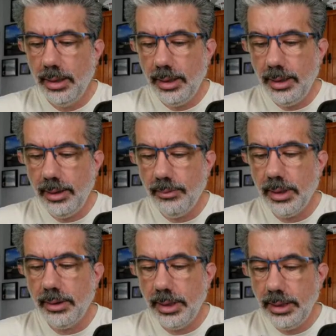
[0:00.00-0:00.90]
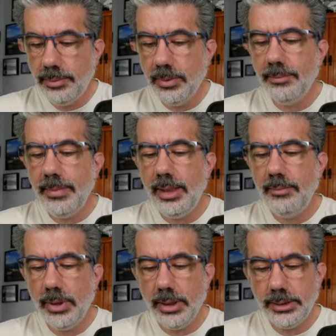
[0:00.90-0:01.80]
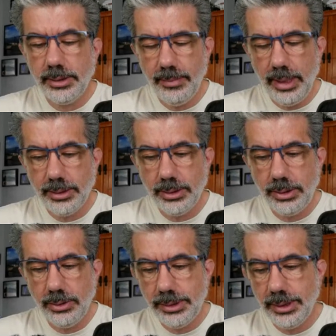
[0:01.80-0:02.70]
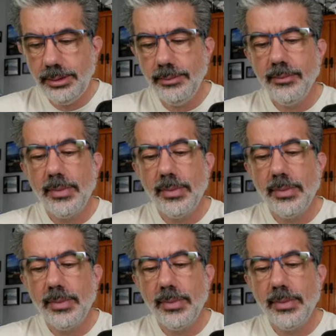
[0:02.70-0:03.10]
We're going to go to Eastport, Maine, Boston, Massachusetts.